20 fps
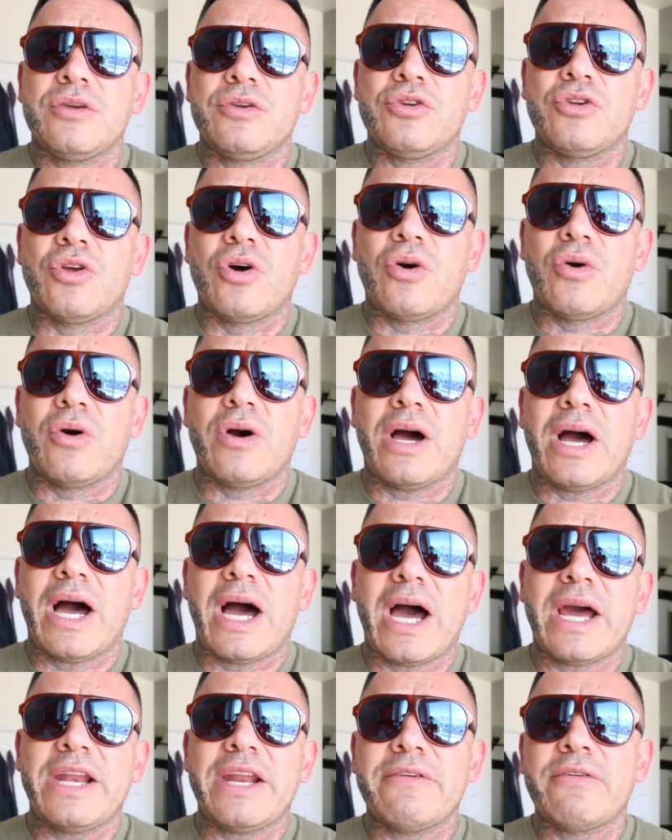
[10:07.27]
You know,
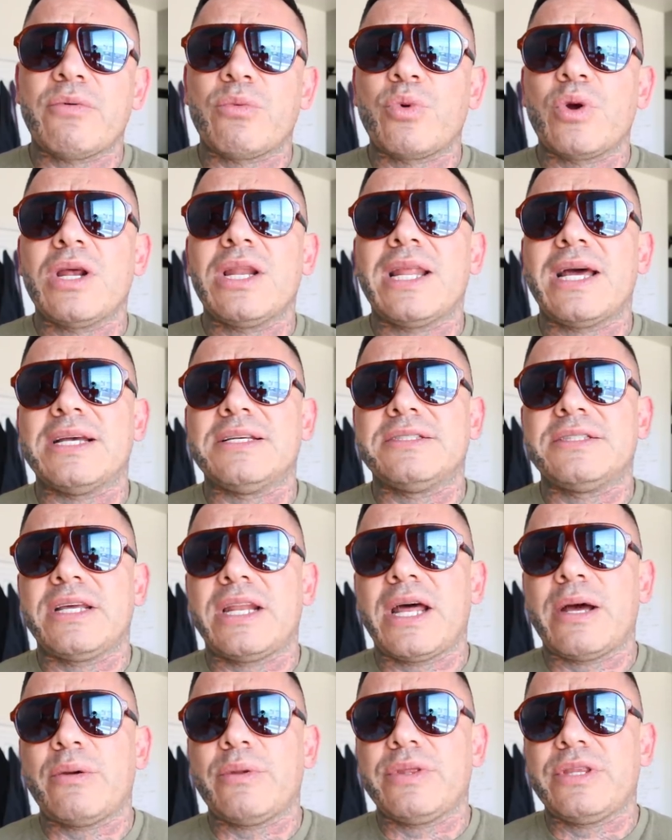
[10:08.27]
I never realized
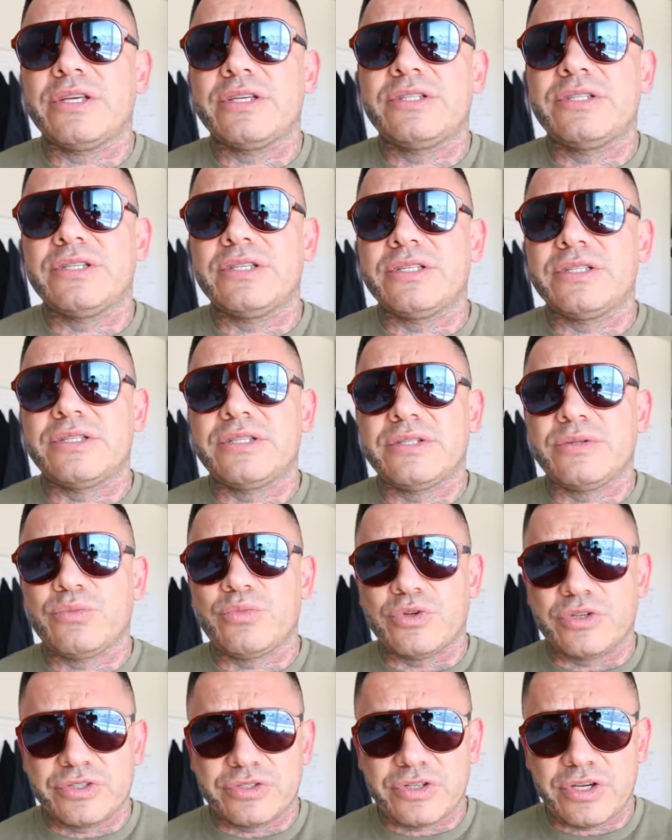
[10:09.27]
that this
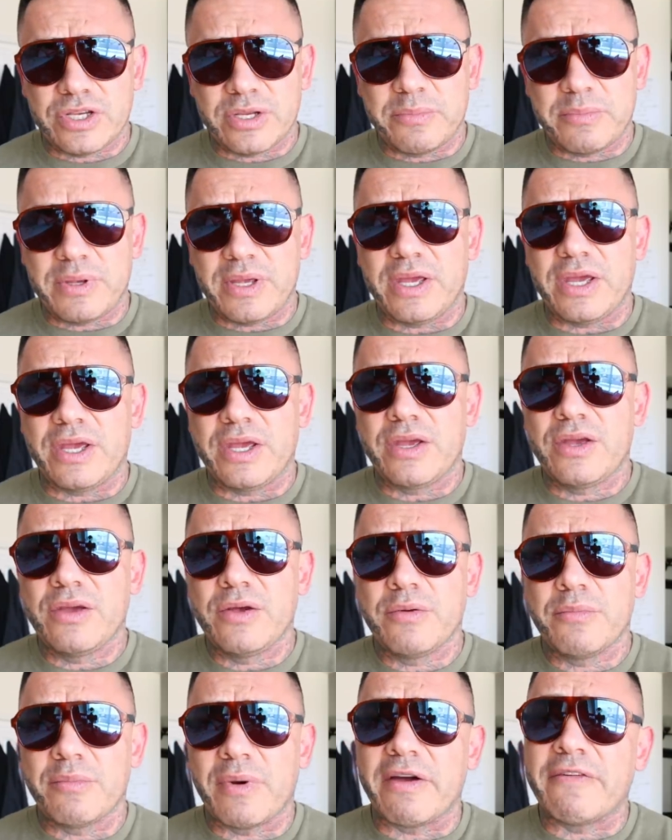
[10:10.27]
was going to be
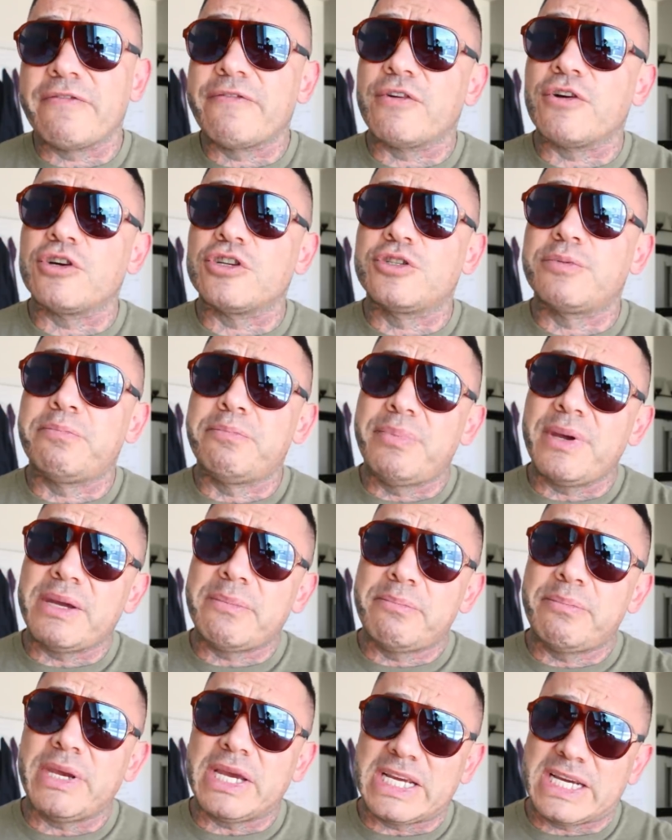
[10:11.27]
my first
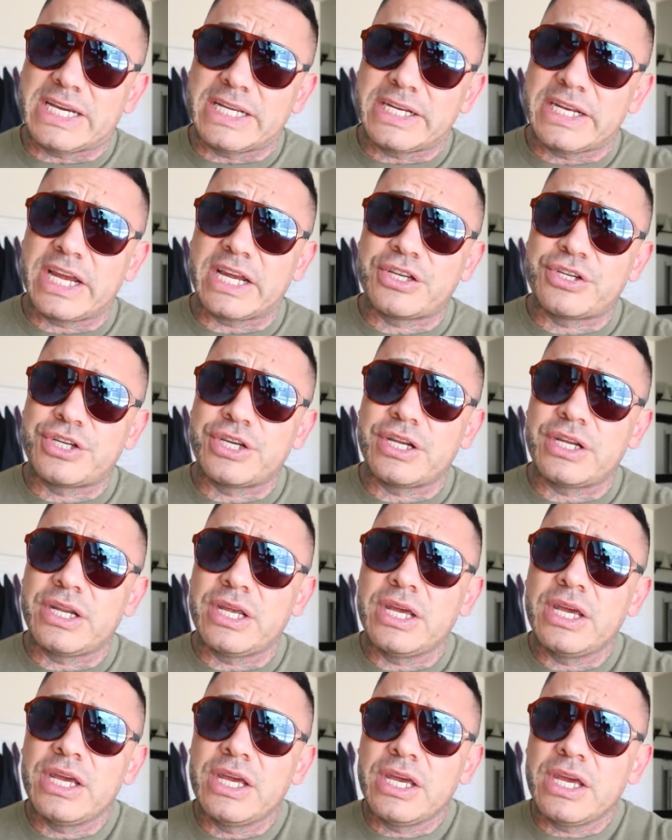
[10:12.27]
big connection
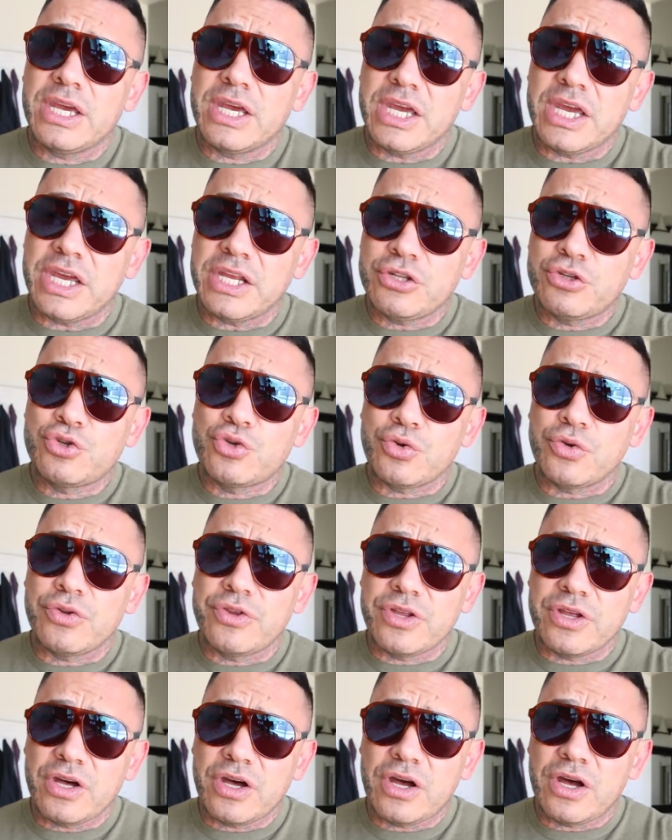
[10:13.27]
into
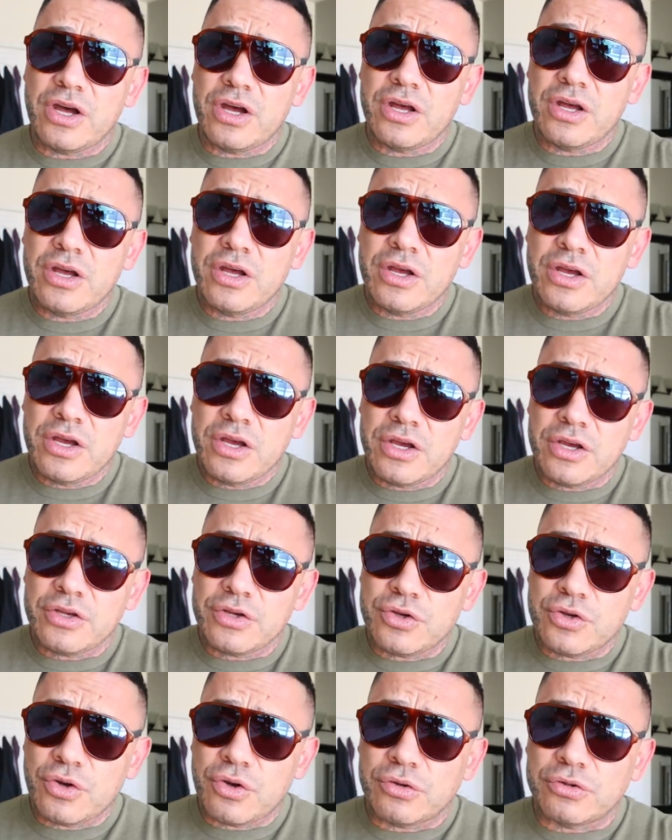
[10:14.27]
the,
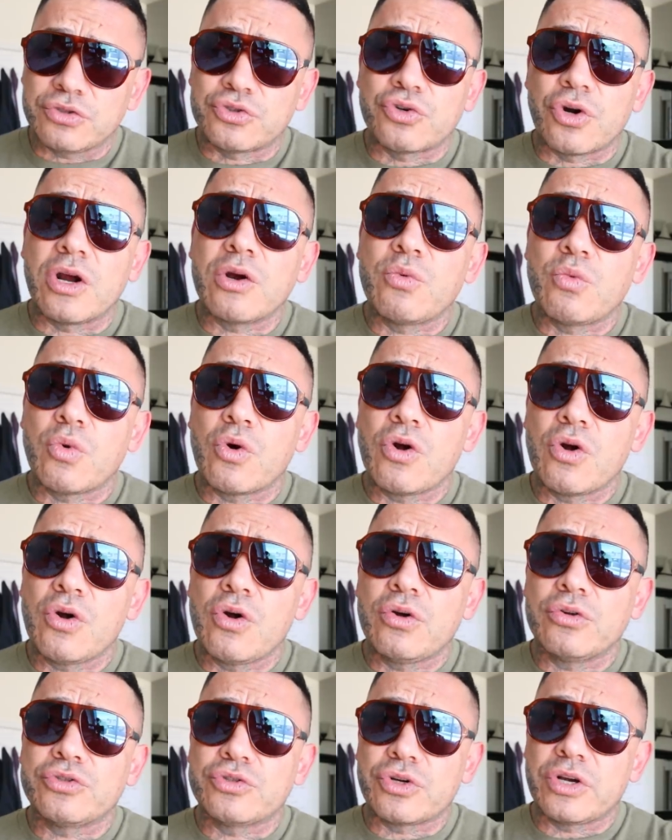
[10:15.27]
you know, drug
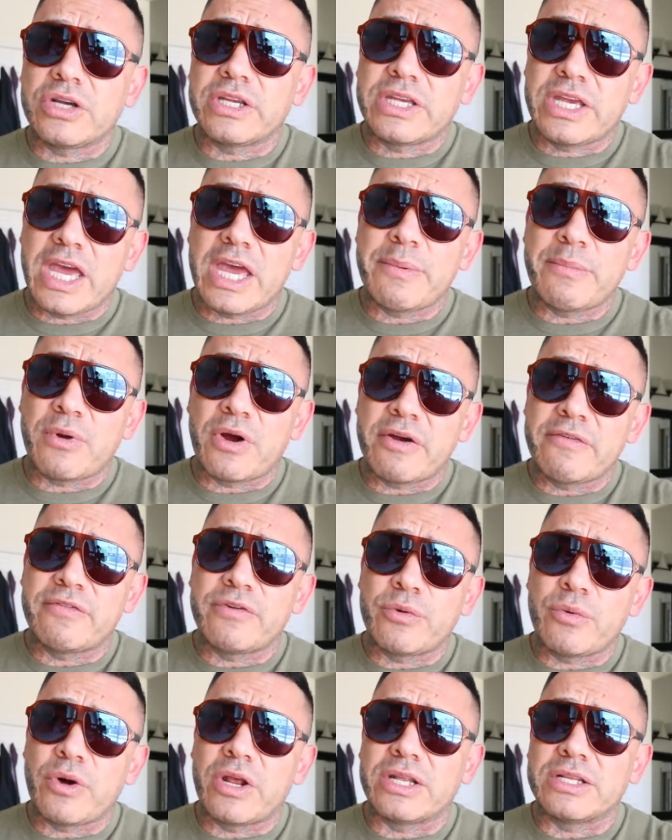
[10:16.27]
world, drug game, however
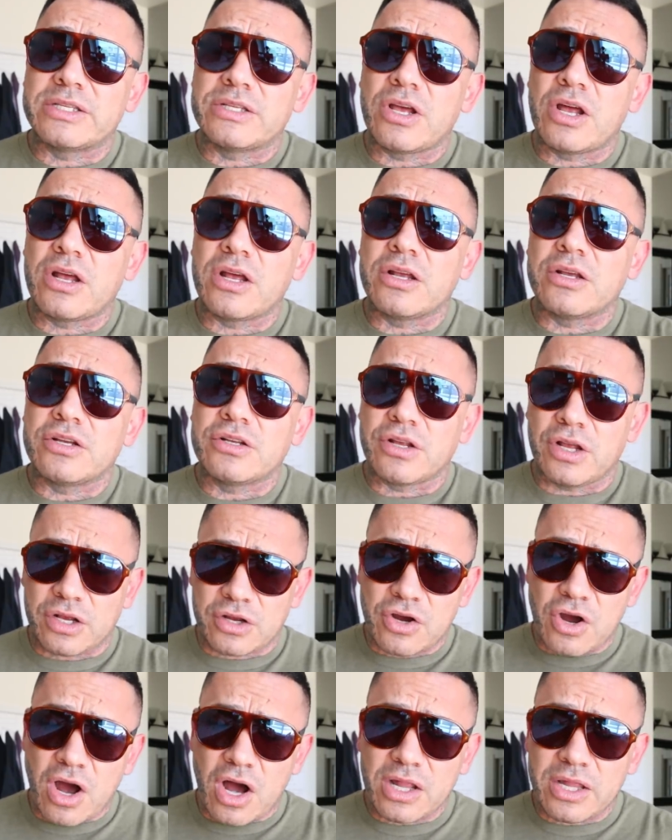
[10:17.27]
you want
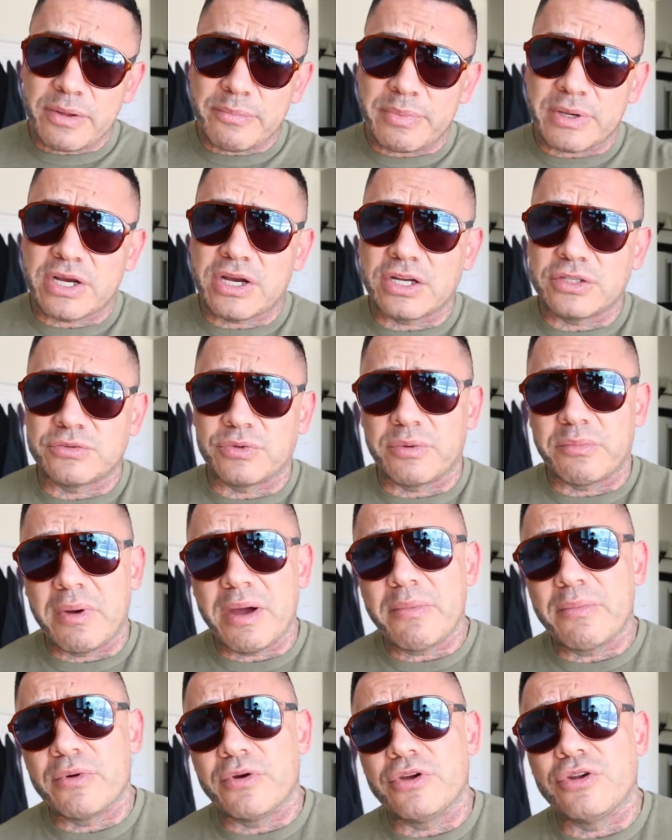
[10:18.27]
to call it. Because
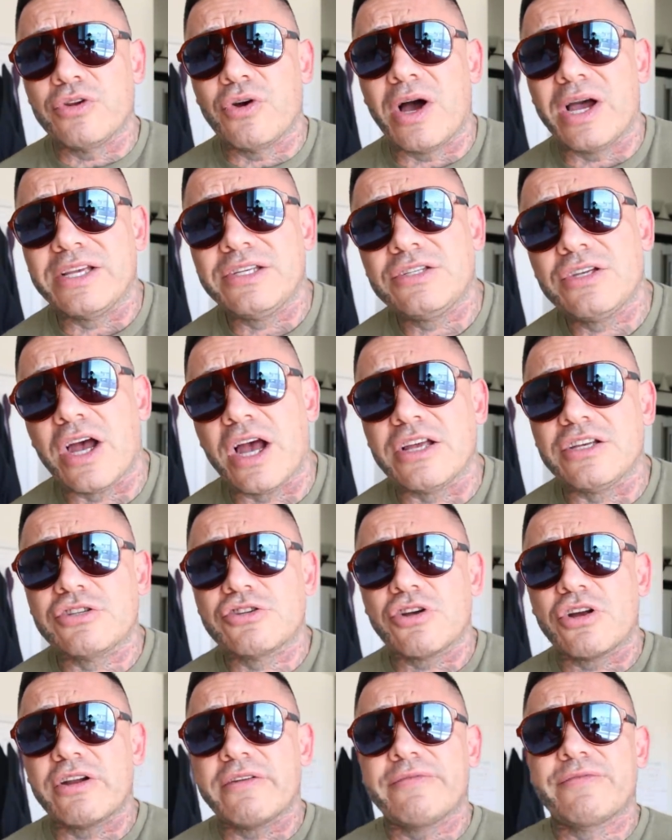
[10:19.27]
remember, you know, I
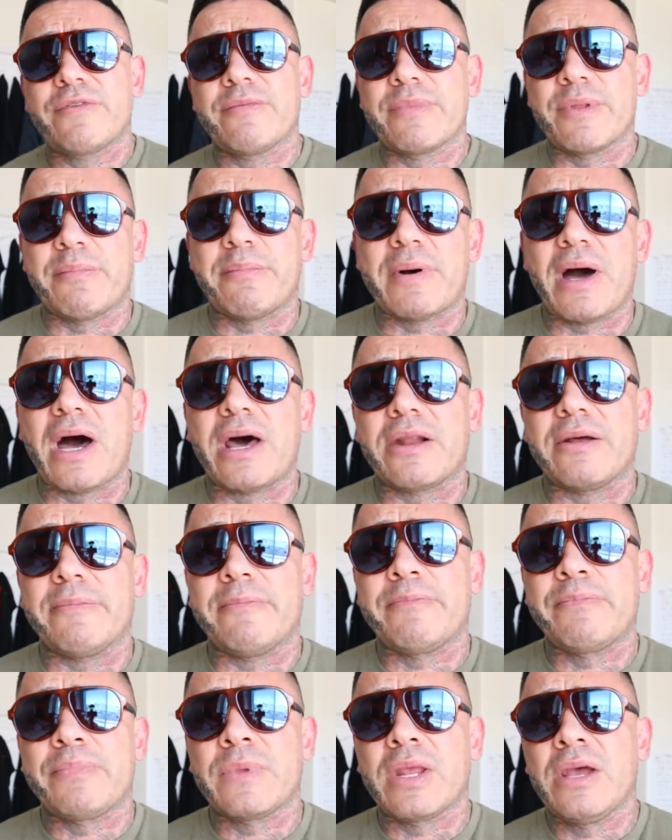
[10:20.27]
started from the
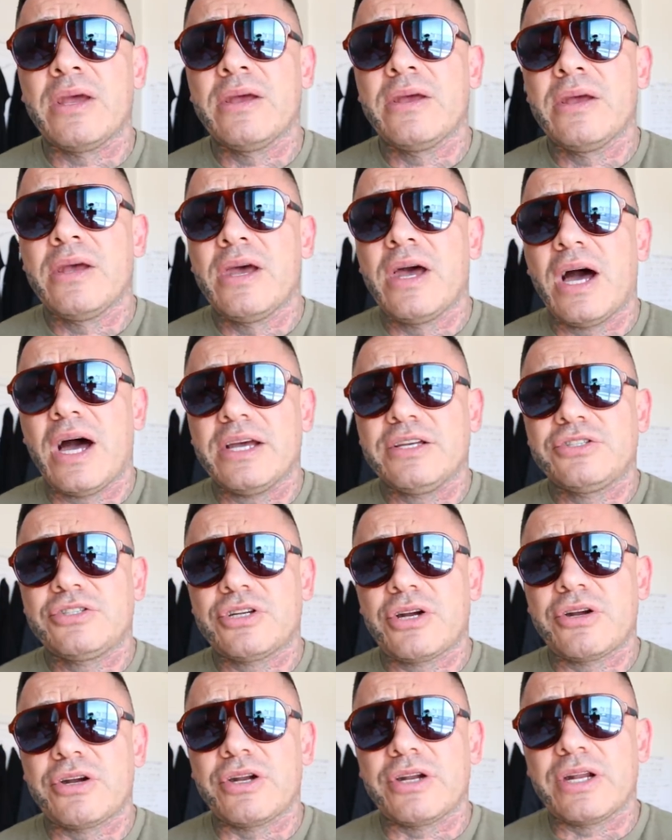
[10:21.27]
bottom. I
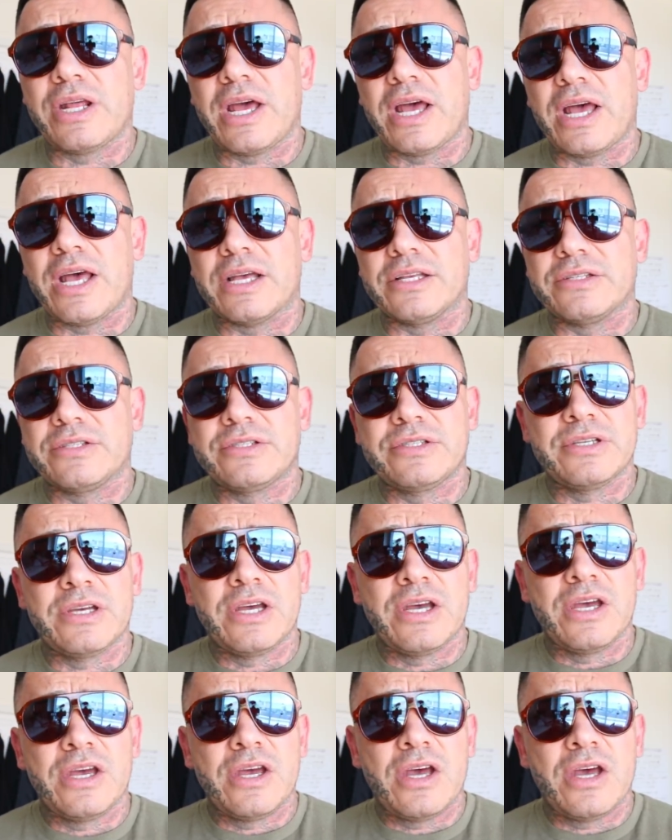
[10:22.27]
started as